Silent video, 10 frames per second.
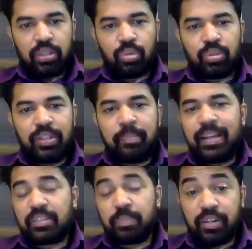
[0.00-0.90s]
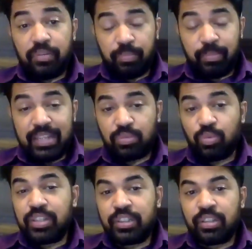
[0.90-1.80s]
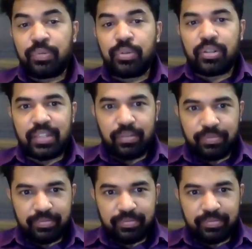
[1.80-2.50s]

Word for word: to the best best version of yourself.